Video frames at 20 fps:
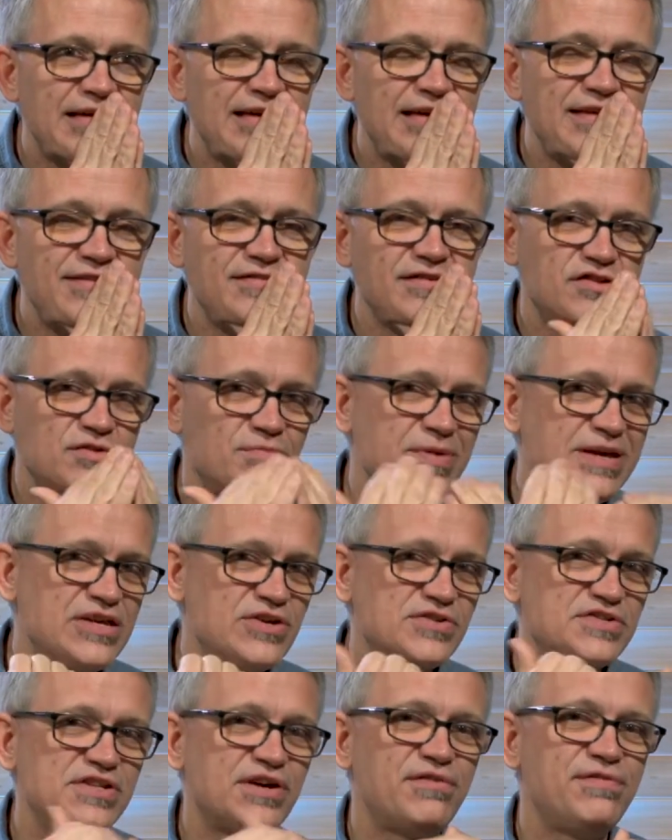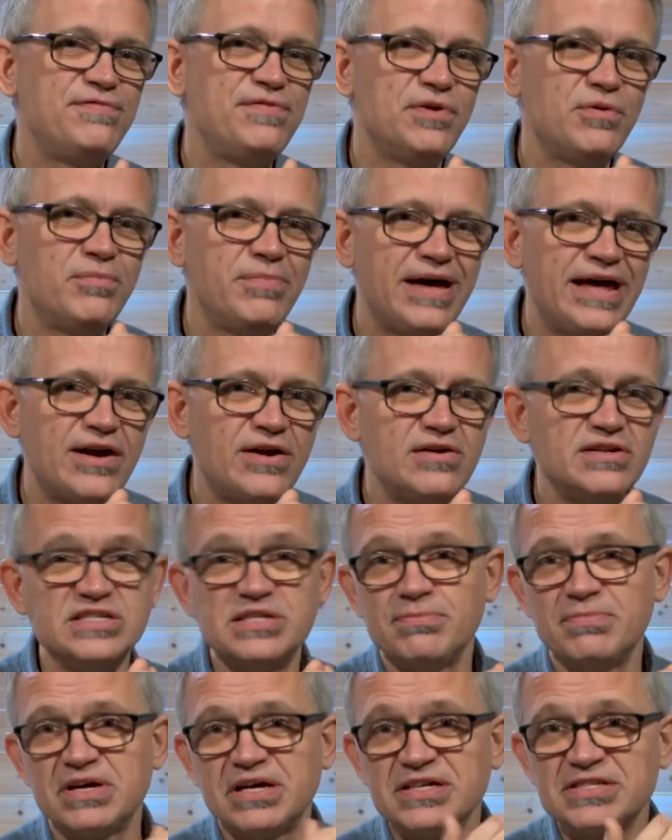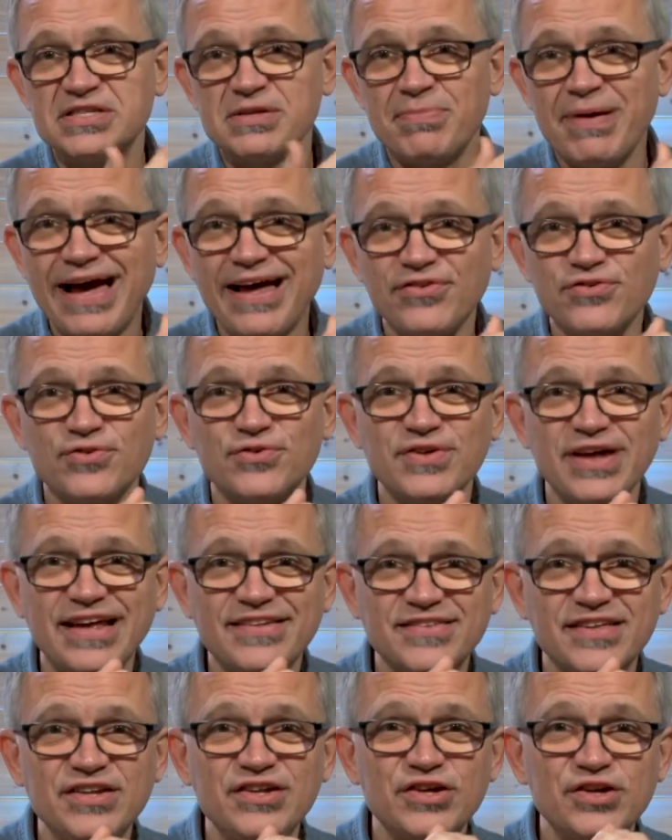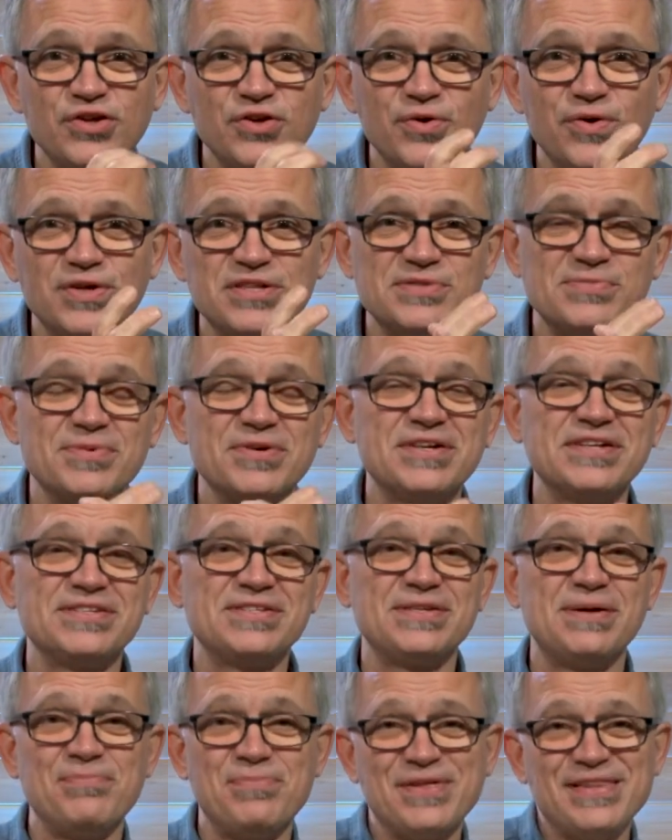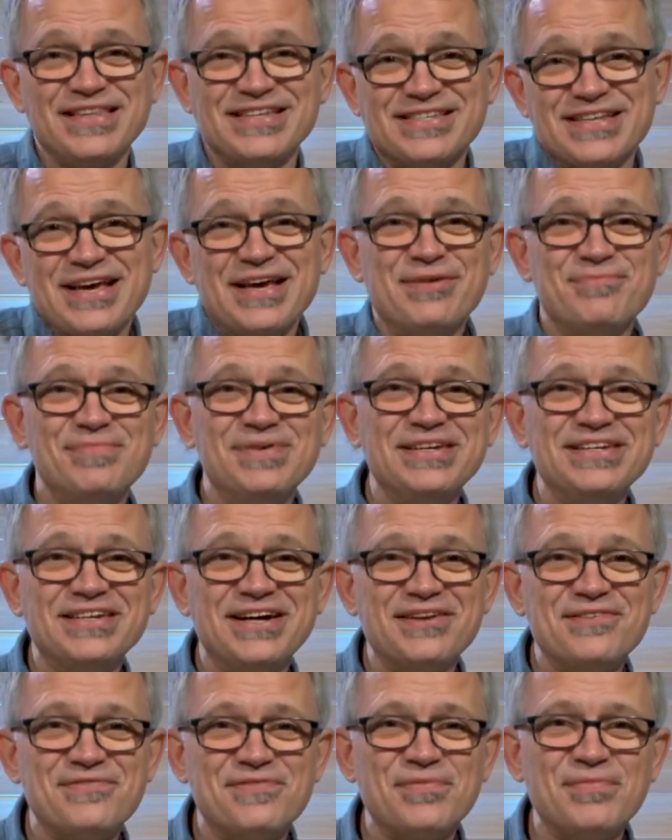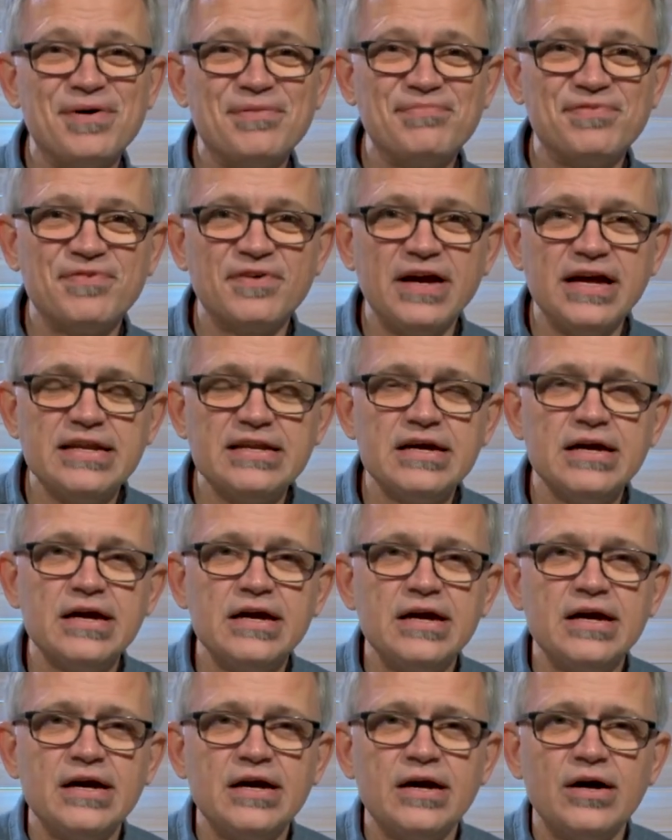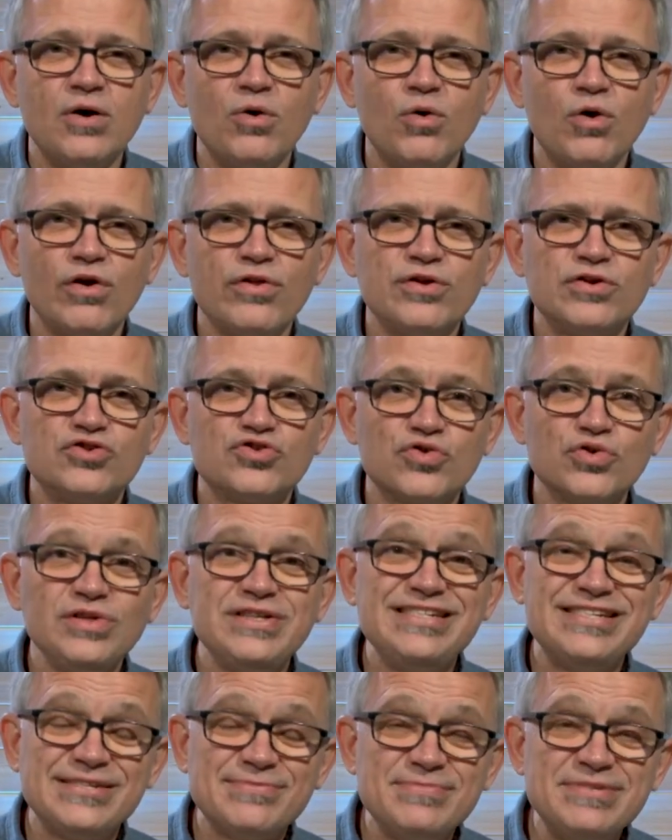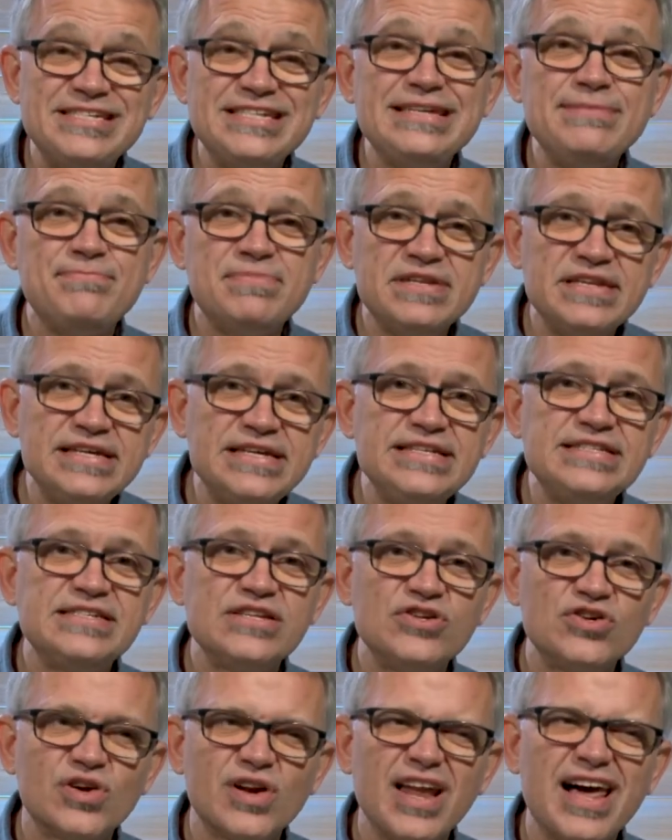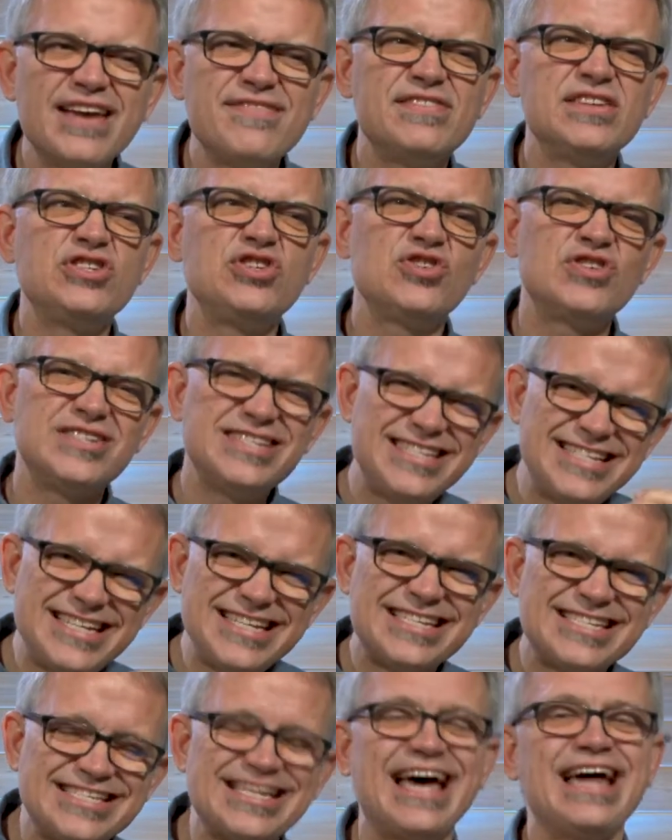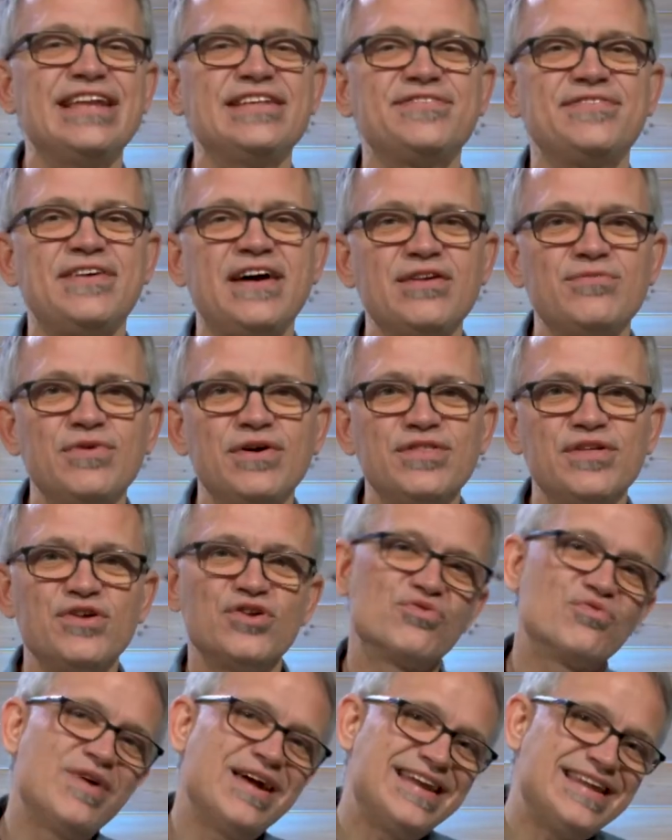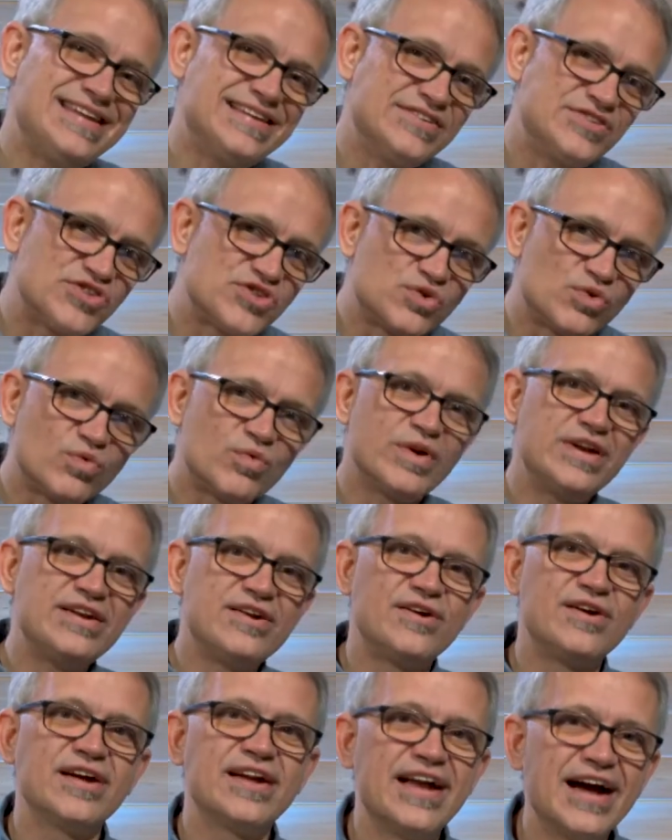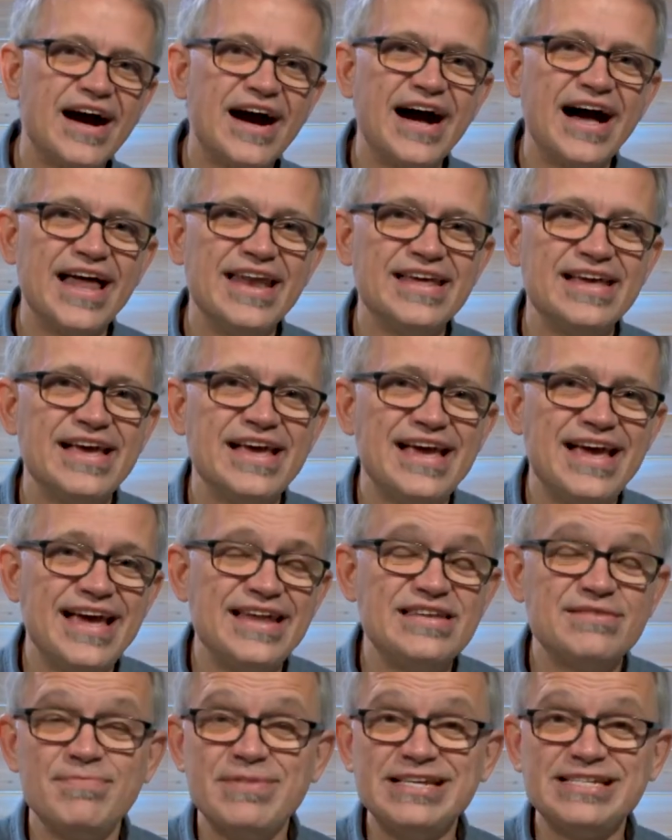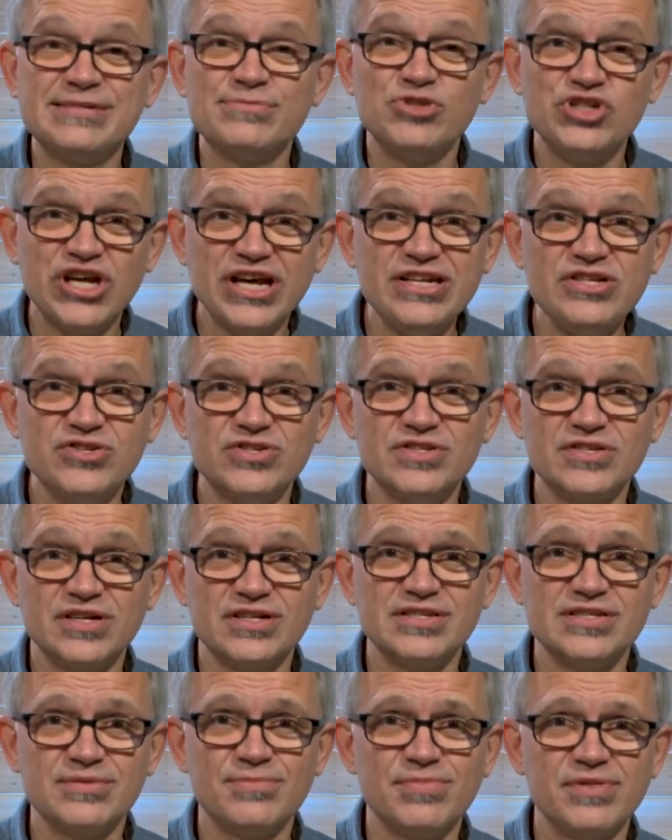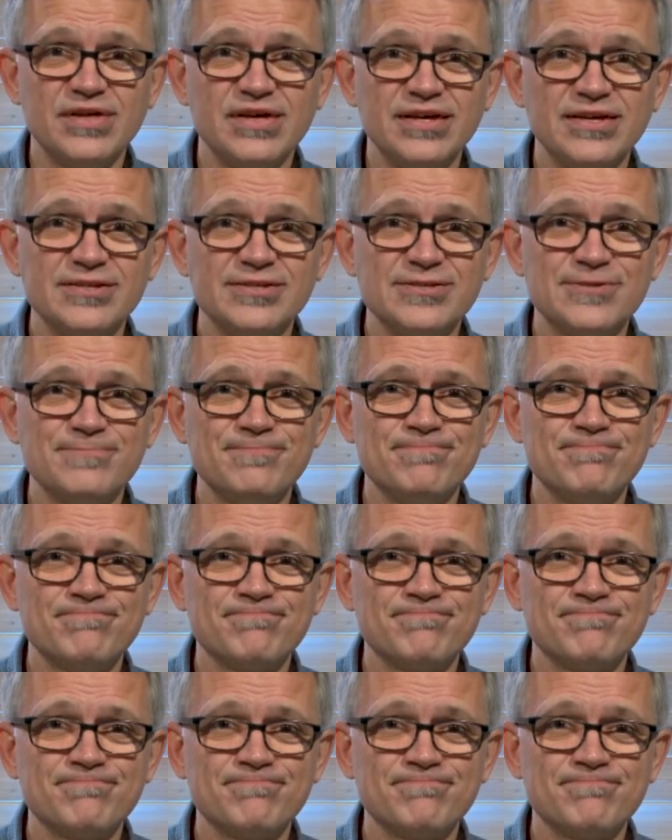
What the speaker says: Is it to make yourself feel better? Is it because the pastor's asking you to do it? Is it because something that's being done from up front? Or are there truly some deep needs in your life that you're dissatisfied with and you're ready to surrender to God and to make some changes on some things?